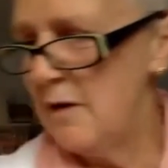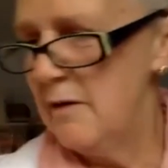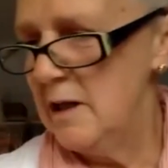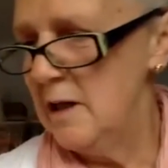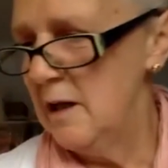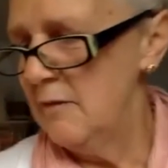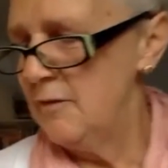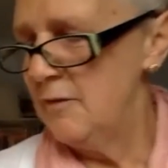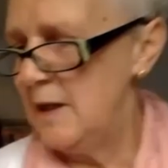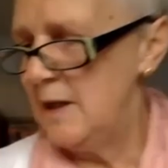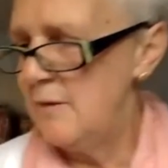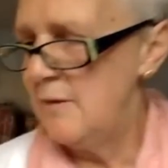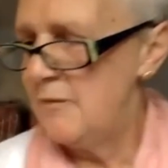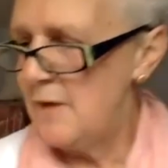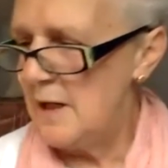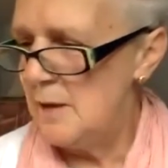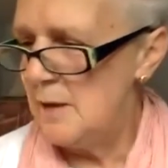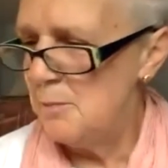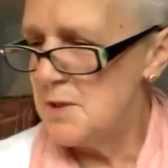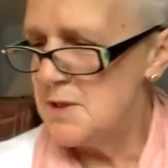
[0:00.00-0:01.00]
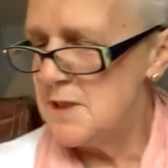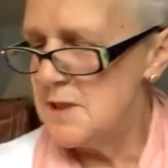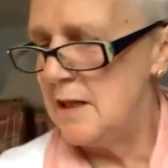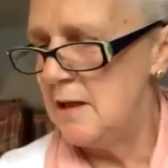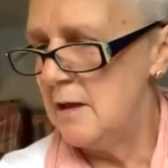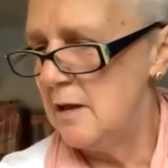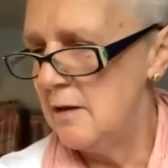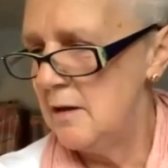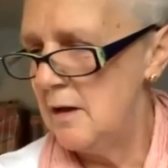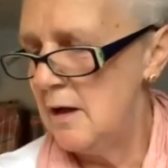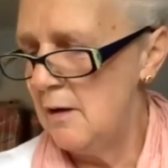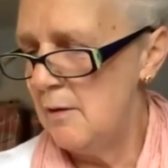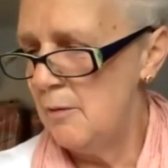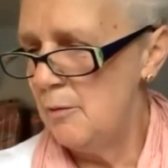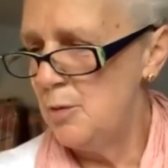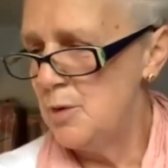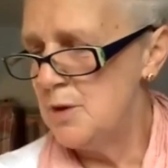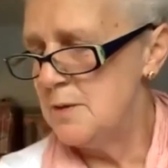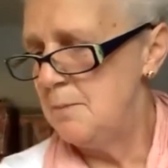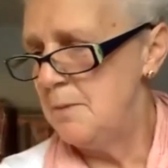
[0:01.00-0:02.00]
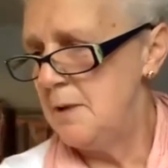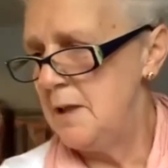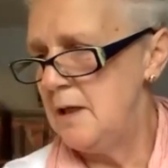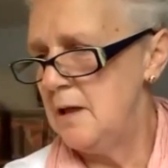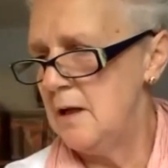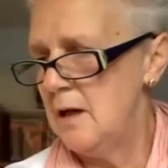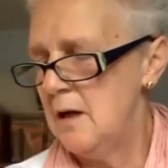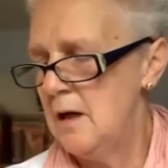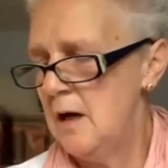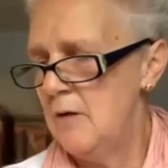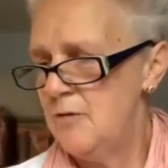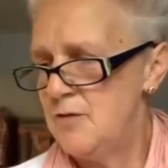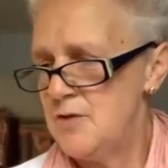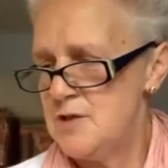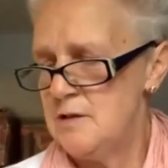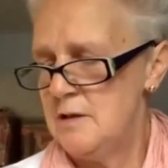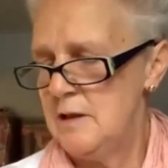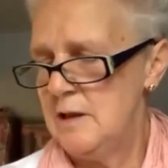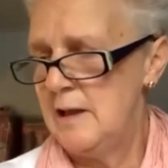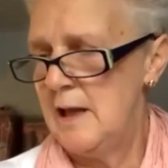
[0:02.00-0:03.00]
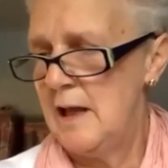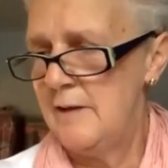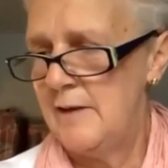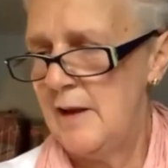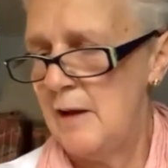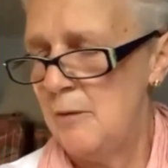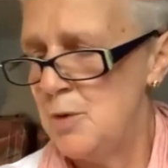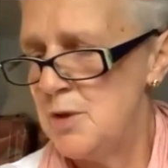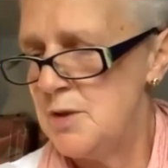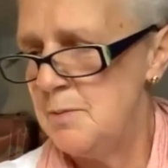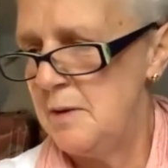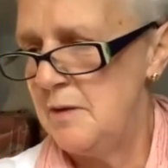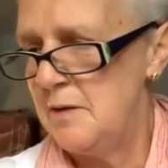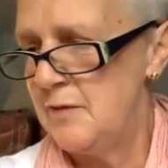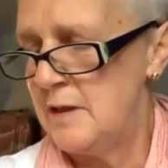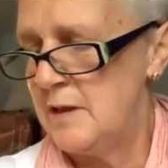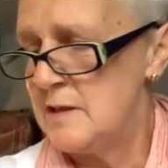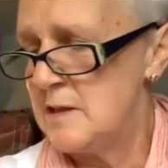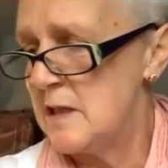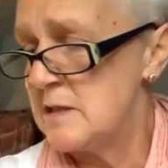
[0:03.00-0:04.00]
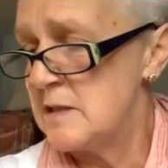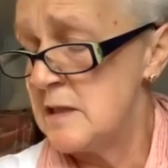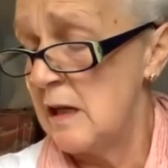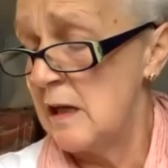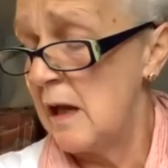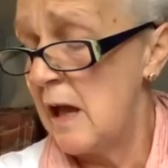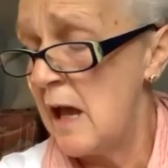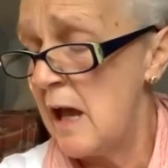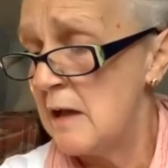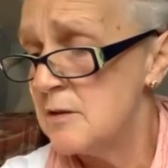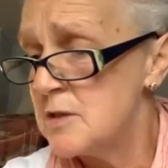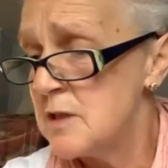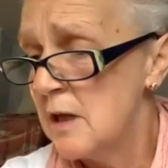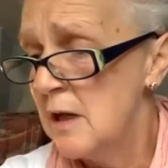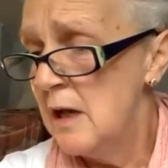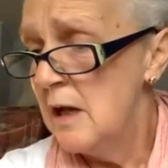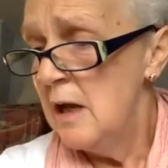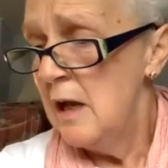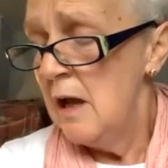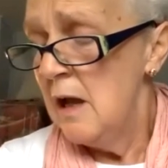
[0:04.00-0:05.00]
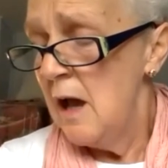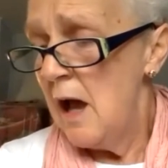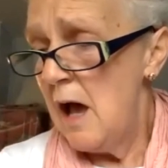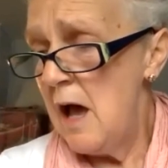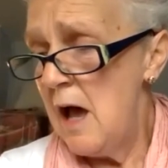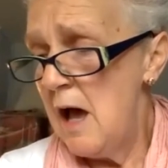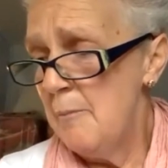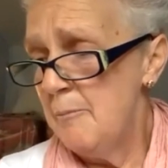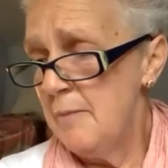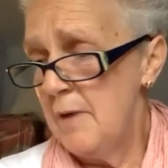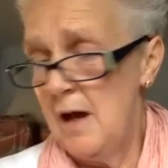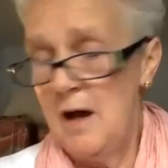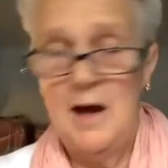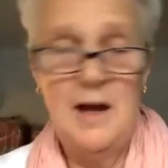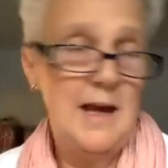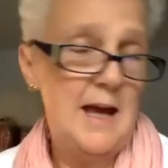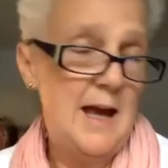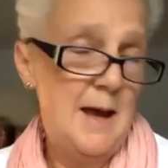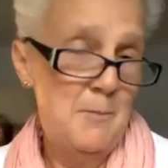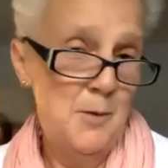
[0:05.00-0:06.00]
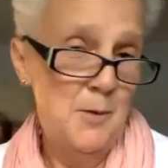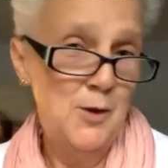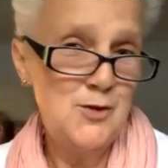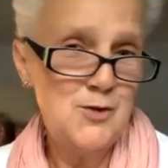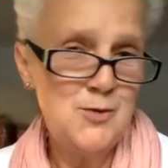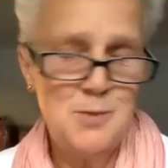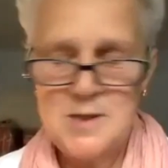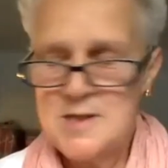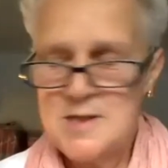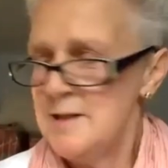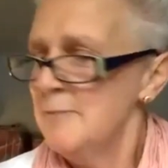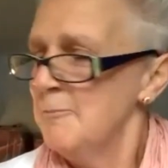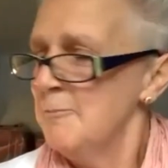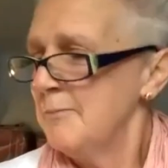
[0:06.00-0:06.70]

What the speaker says: lovely if anybody would be up for doing that. That would be fantastic. And I am on Twitter.